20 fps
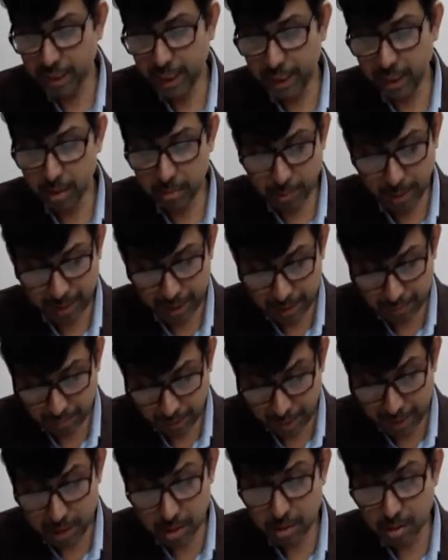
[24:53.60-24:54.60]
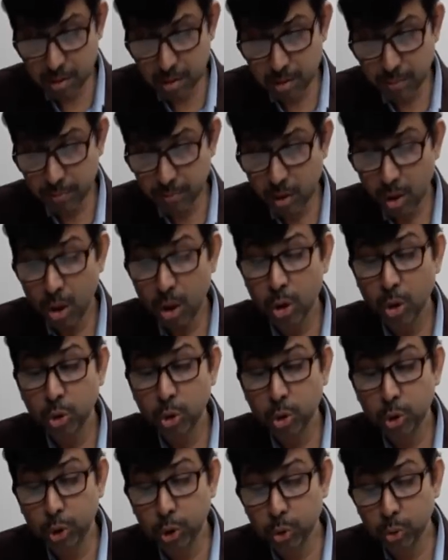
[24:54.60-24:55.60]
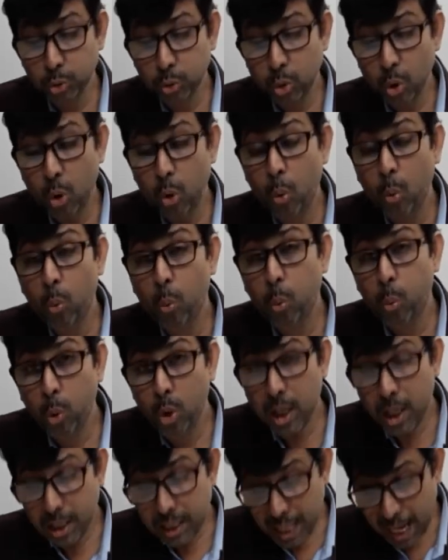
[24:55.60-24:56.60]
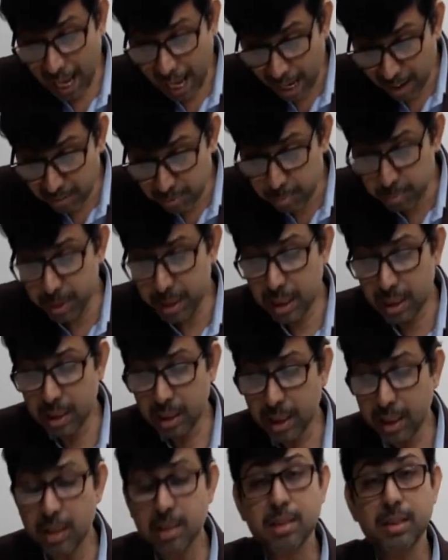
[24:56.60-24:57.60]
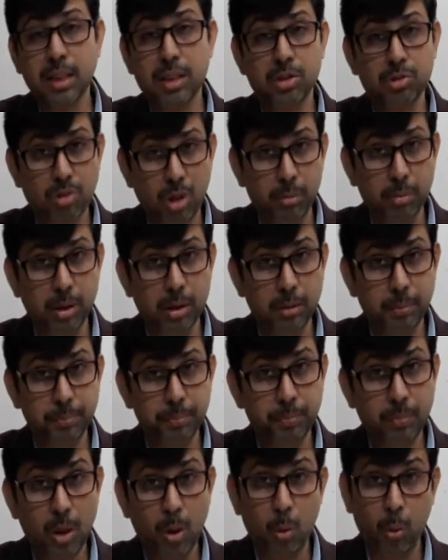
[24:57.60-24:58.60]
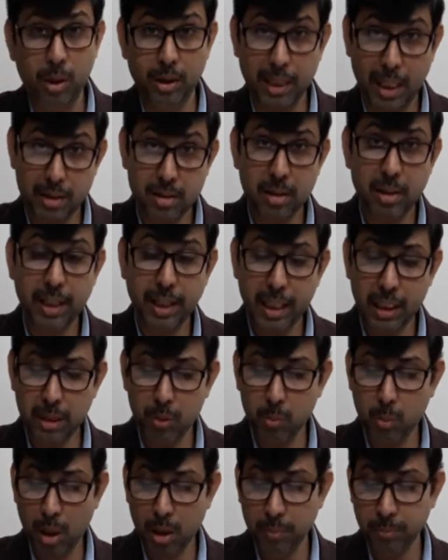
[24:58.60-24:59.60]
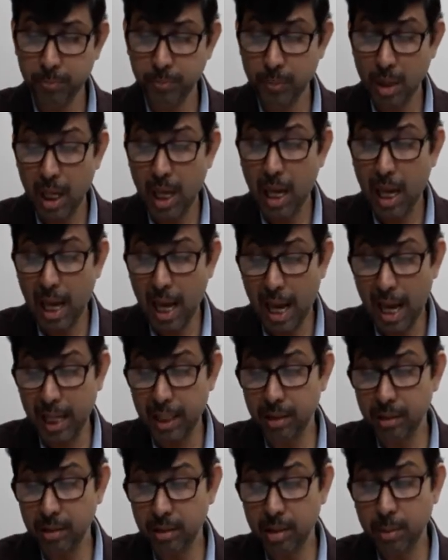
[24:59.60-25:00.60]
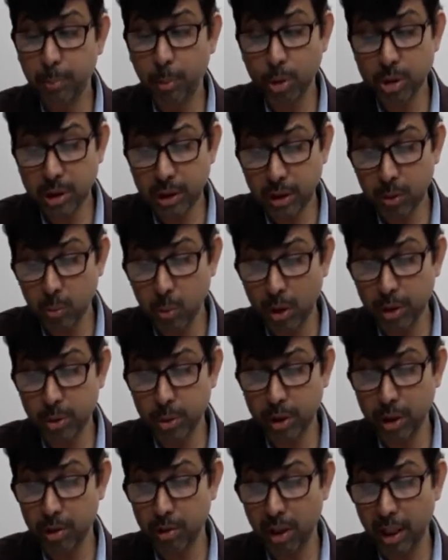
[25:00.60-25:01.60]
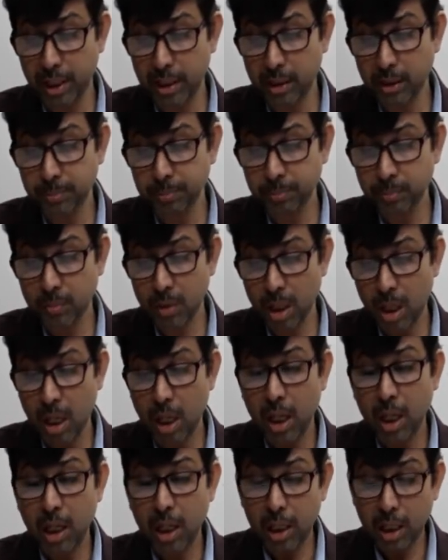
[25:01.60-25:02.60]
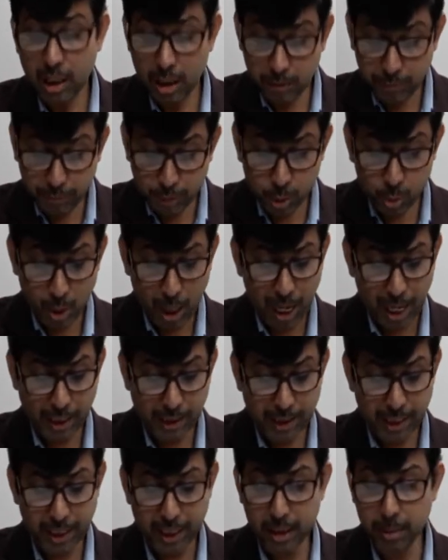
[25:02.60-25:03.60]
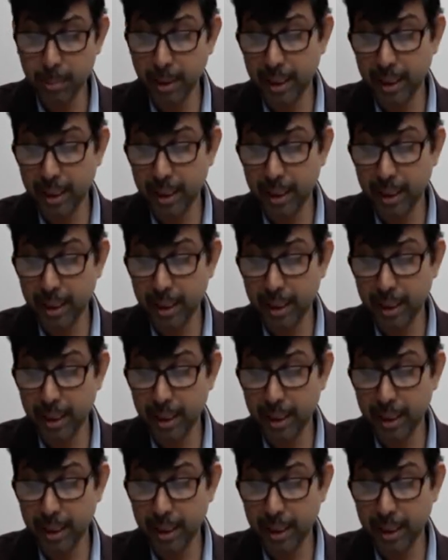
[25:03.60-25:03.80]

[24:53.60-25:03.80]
taken my advice, you wouldn't have been in such trouble. Well, that's the negative one, and the positive one you can write, if you had taken my